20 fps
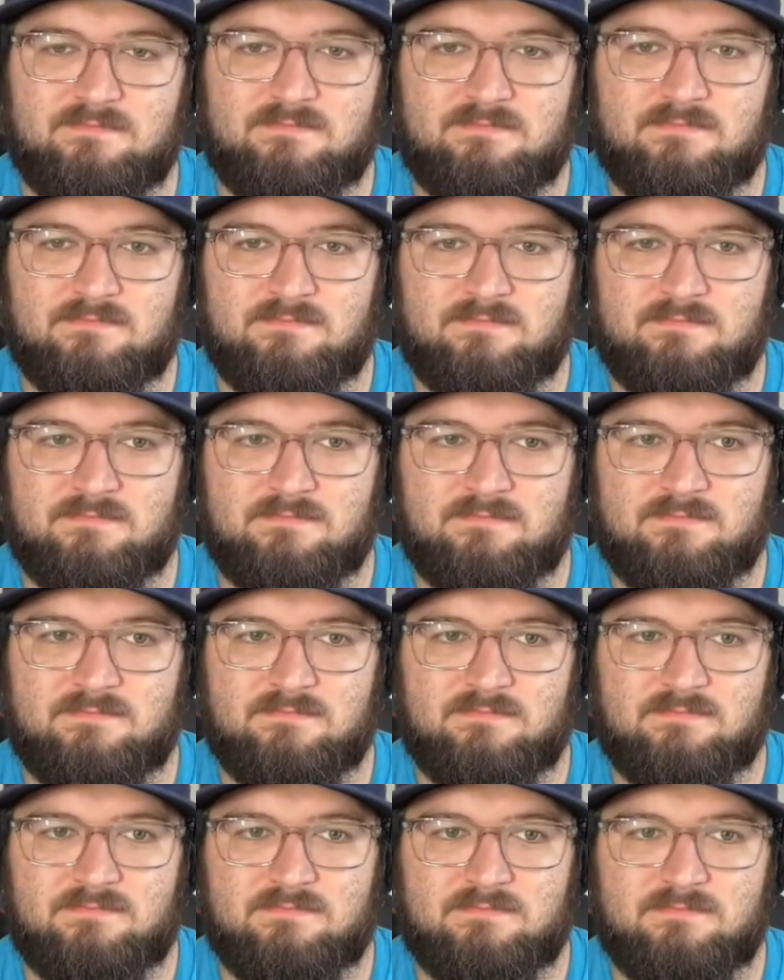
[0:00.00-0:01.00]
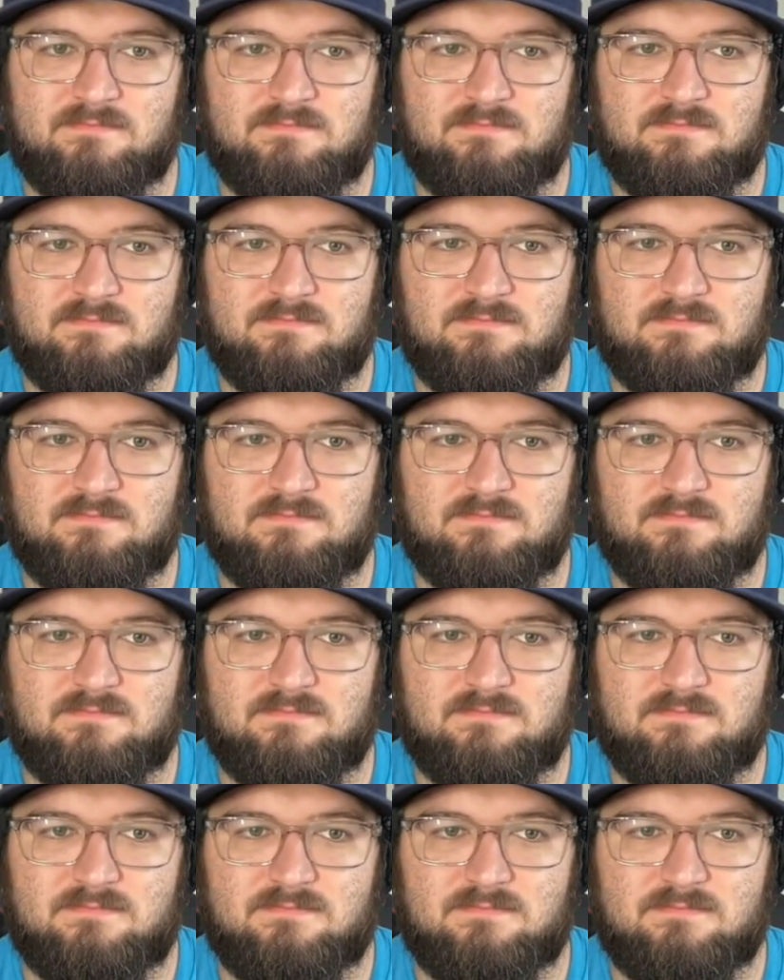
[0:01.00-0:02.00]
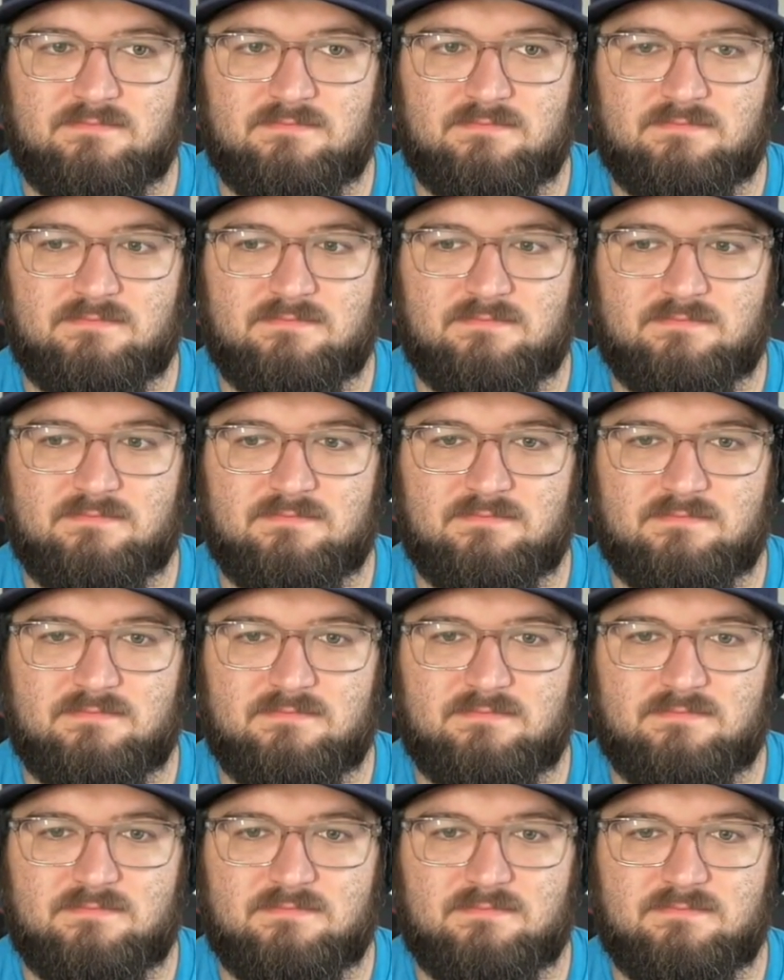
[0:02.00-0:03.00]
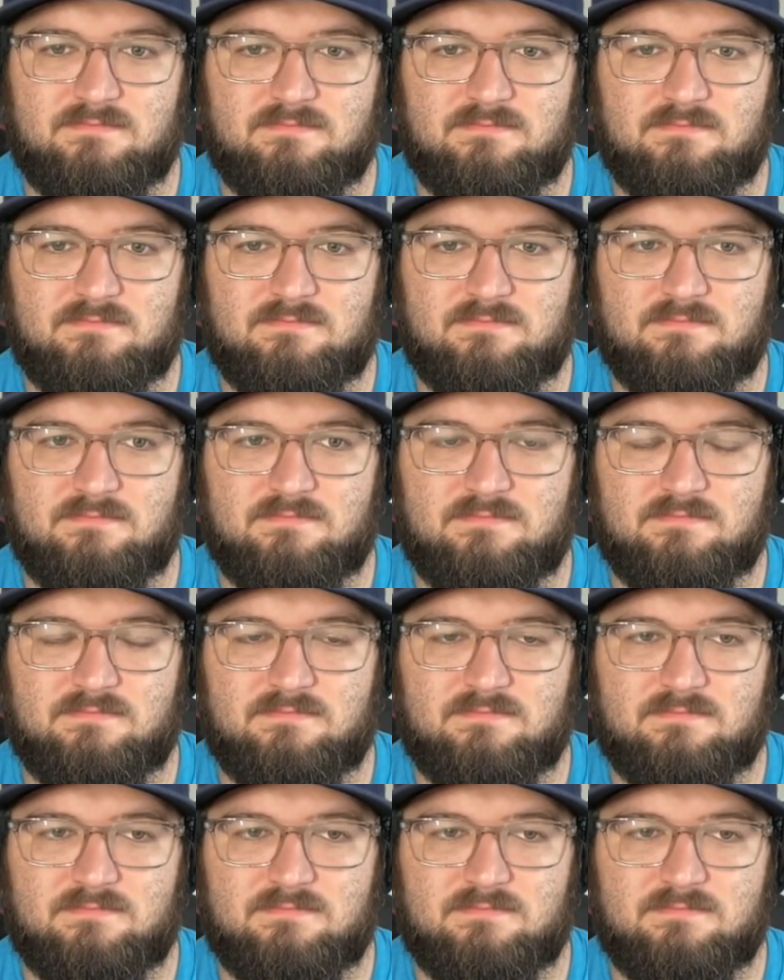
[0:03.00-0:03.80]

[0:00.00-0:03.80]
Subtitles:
This person isn't speaking.